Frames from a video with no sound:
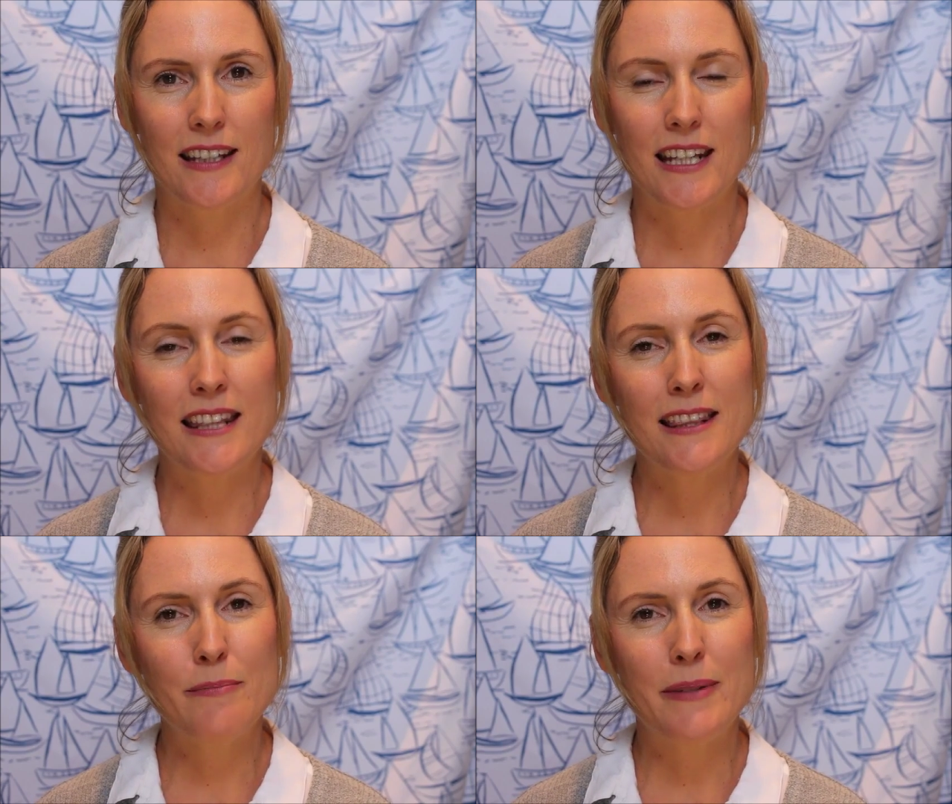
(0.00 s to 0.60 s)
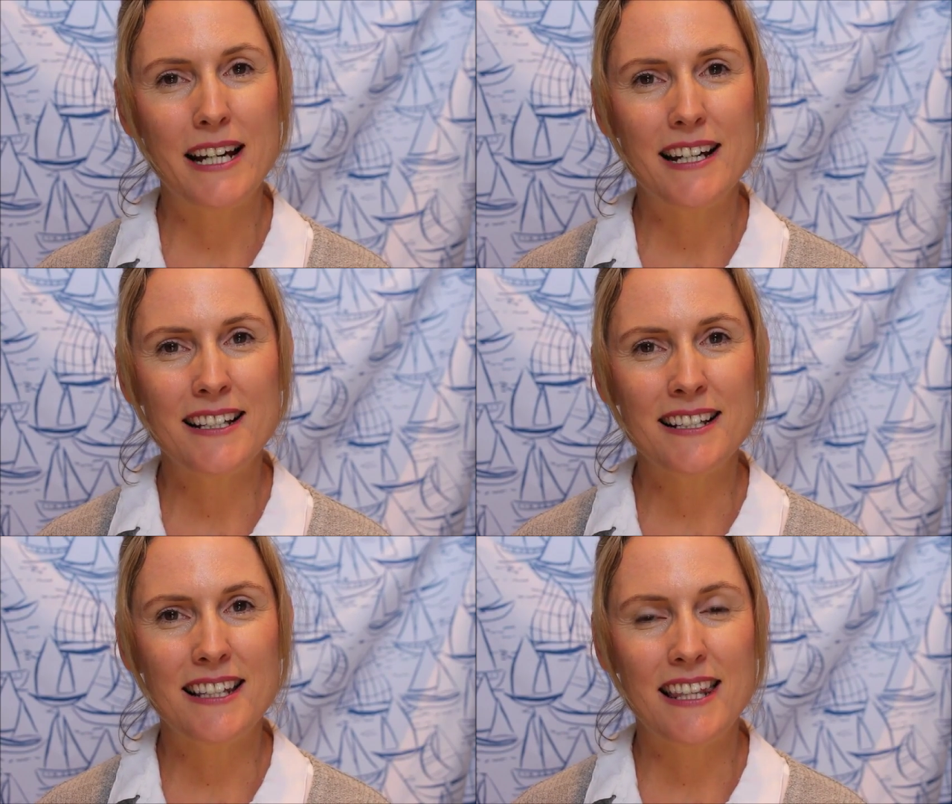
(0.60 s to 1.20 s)
in the
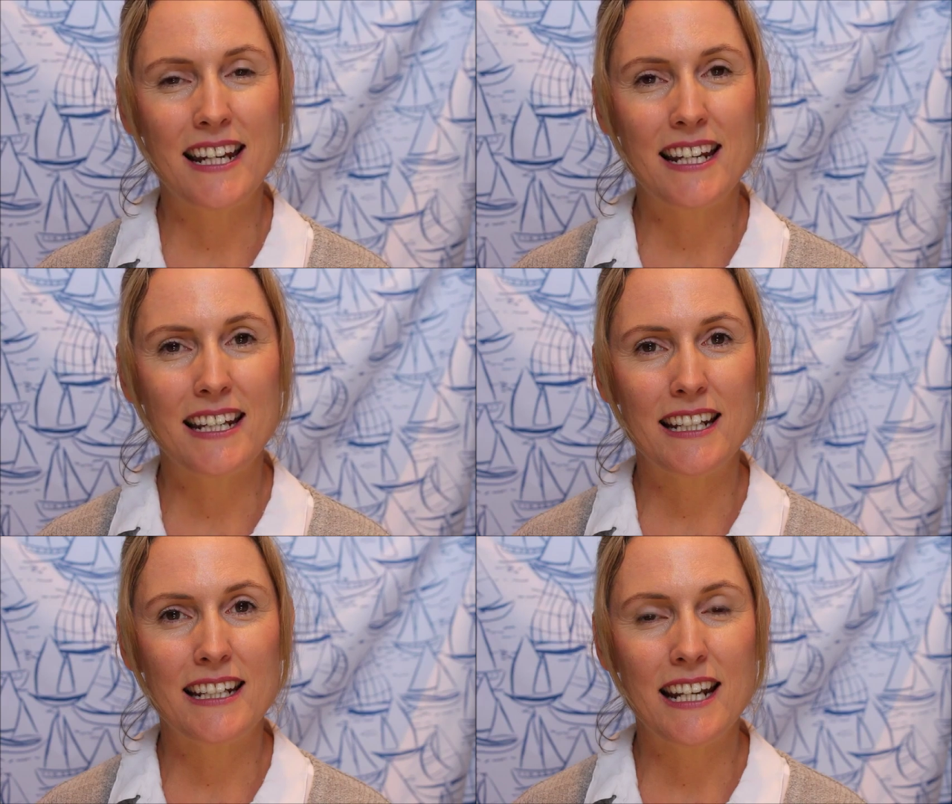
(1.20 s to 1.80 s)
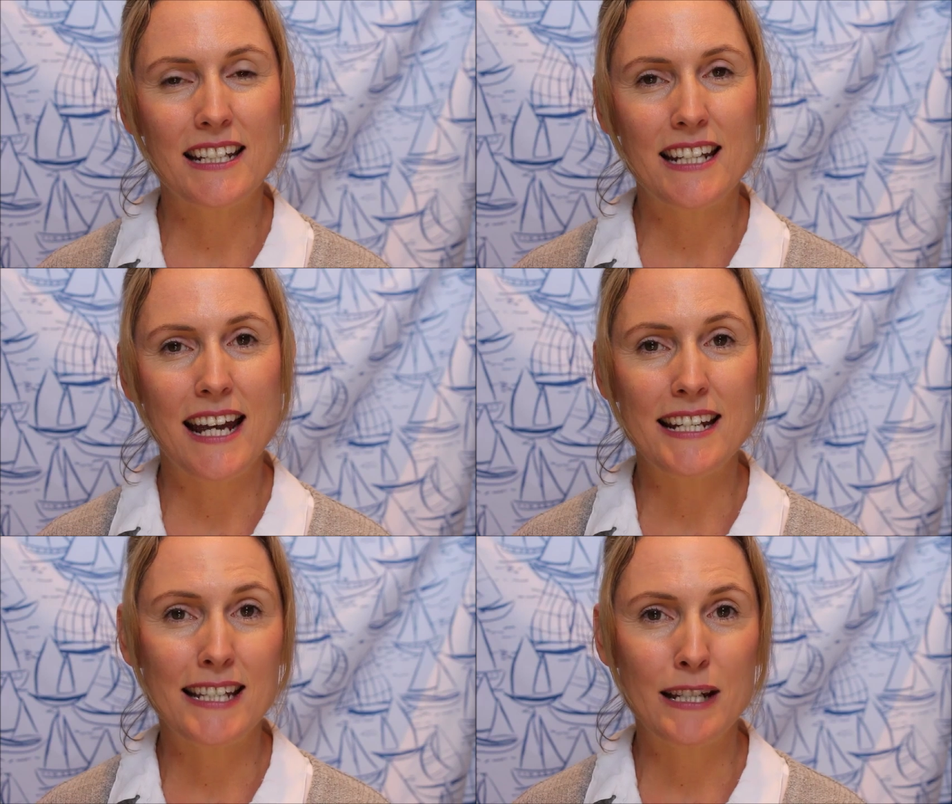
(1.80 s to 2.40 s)
bars, they get
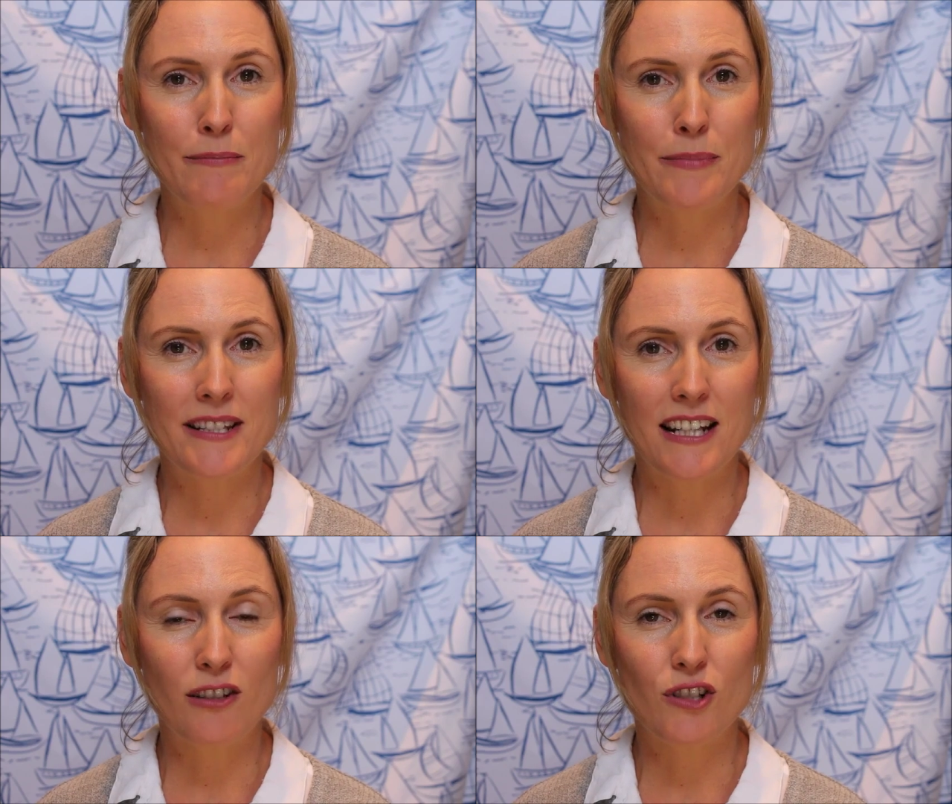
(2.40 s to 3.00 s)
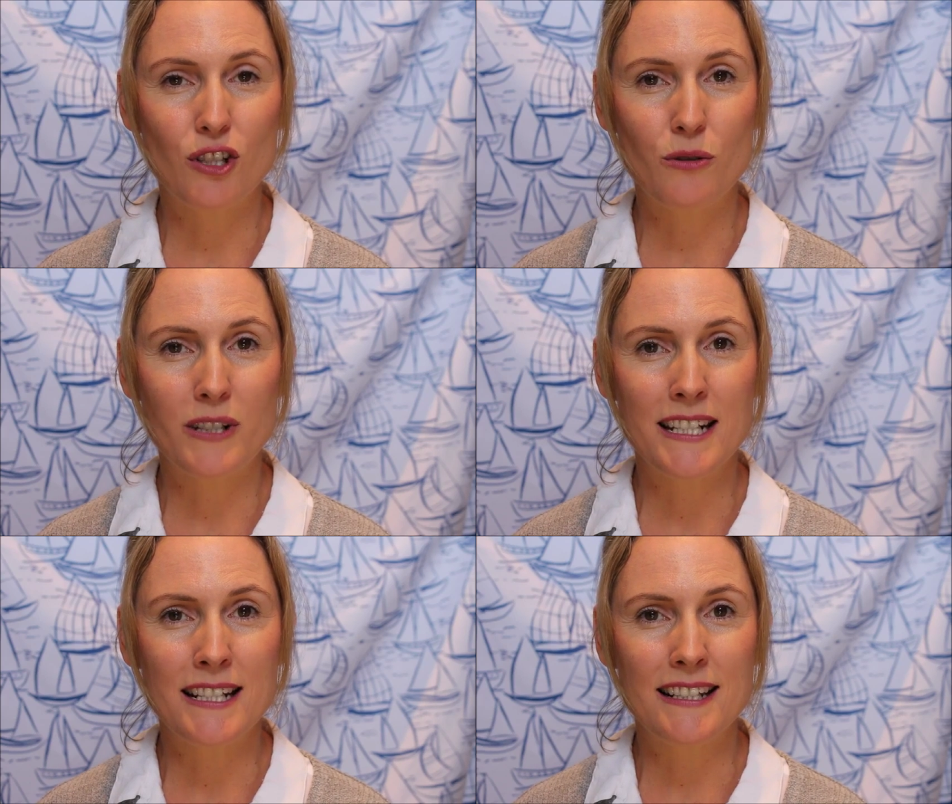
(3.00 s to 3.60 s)
18%
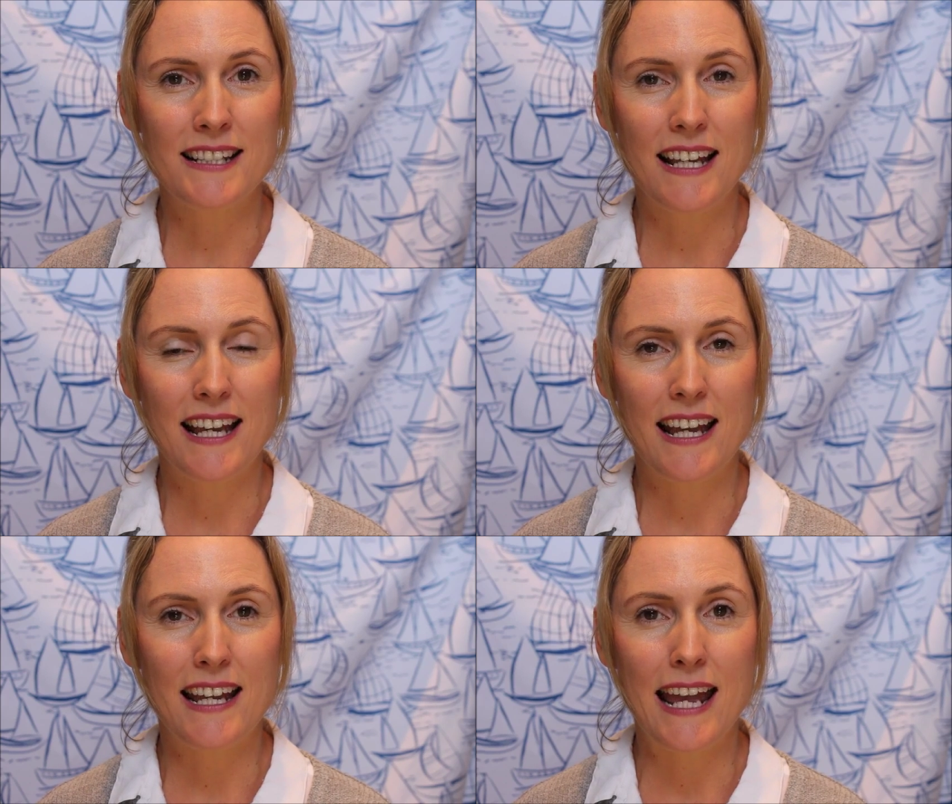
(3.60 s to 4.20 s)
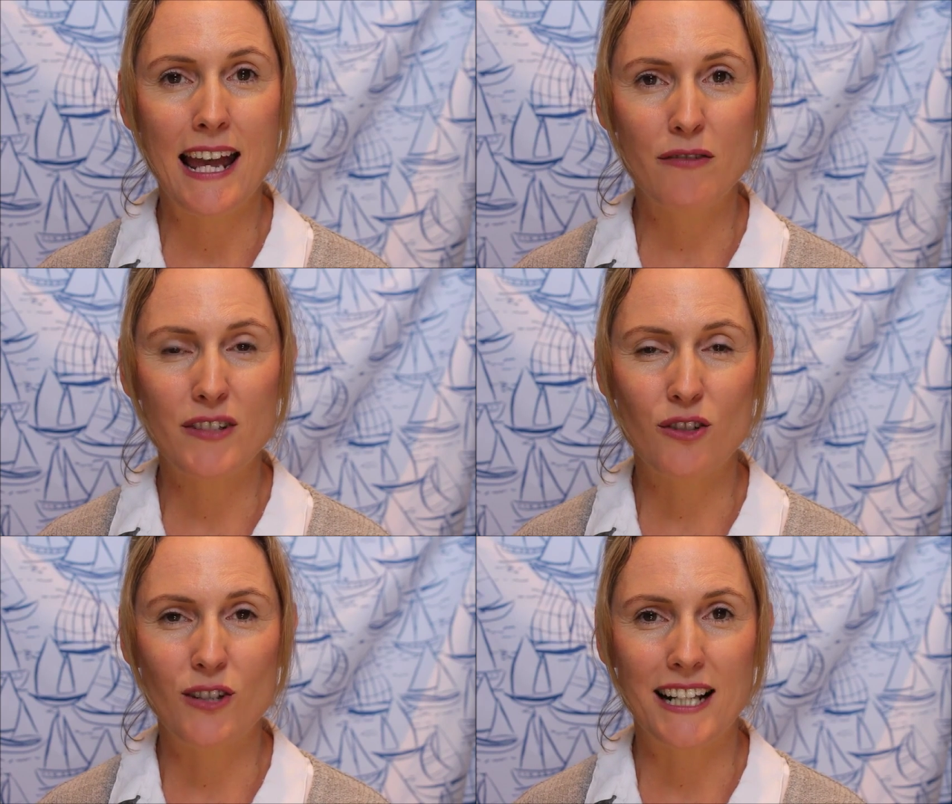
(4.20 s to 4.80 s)
gratuities out of
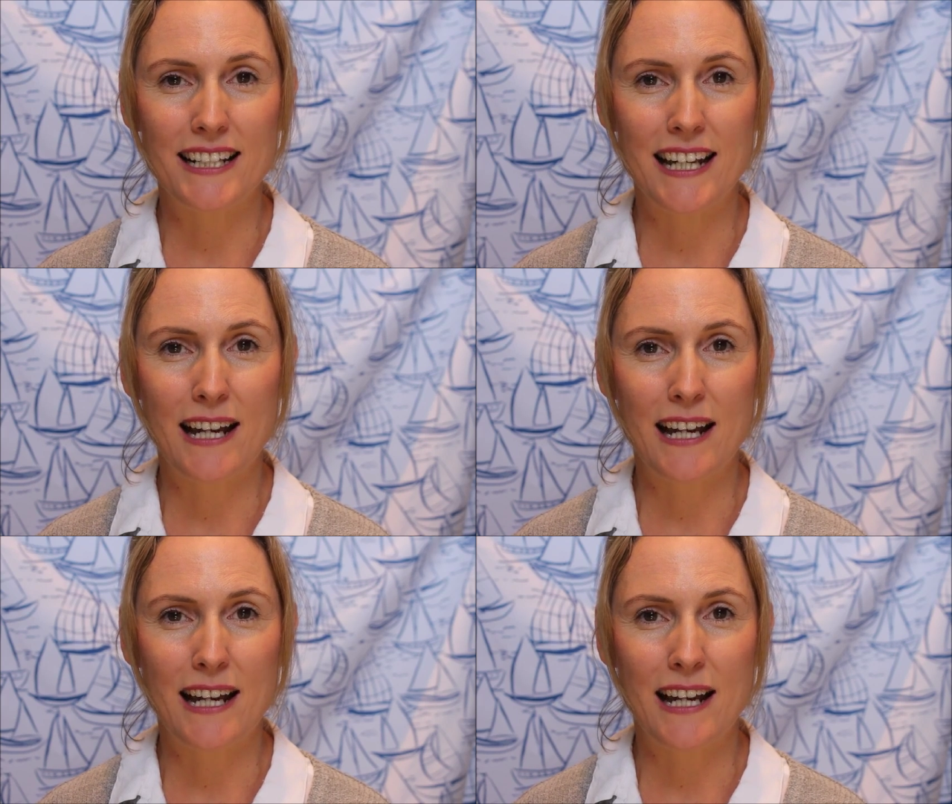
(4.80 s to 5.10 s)
Australia.